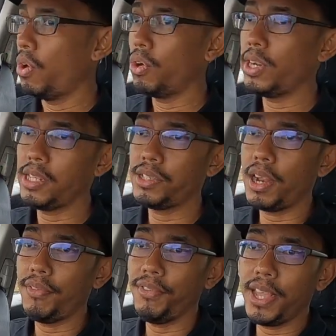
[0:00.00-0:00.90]
Honda
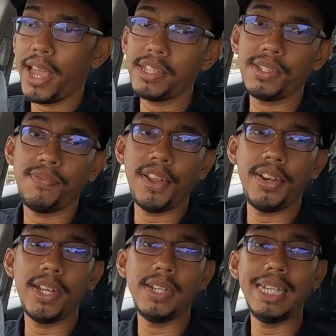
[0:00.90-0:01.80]
HRV S
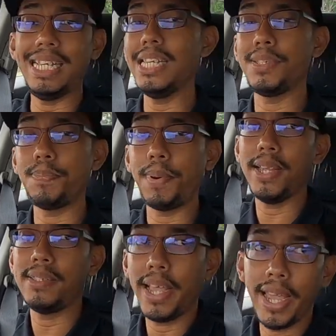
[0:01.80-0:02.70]
variant is
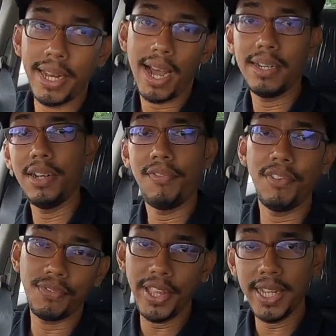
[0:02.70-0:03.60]
priced at
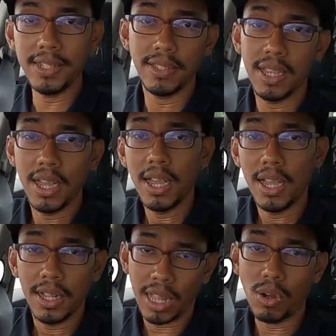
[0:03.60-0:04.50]

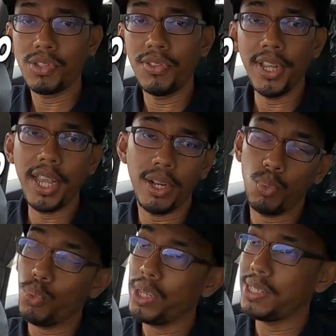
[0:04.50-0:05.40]
115,000 ringgit,
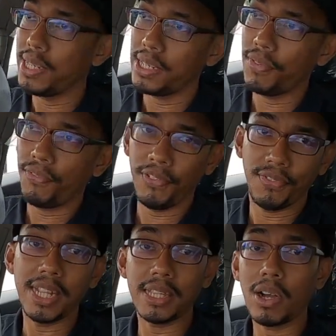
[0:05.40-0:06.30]
which is
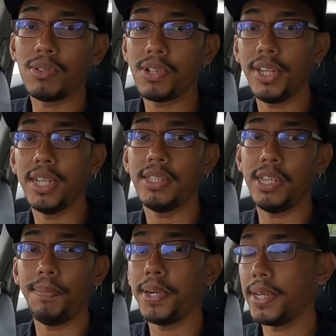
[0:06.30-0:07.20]
15,000 ringgit
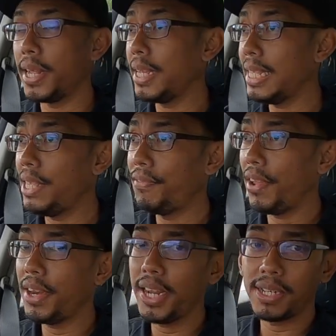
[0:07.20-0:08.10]
cheaper than the E
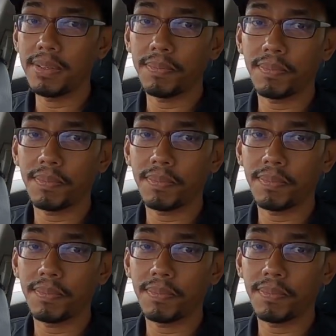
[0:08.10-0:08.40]
variant.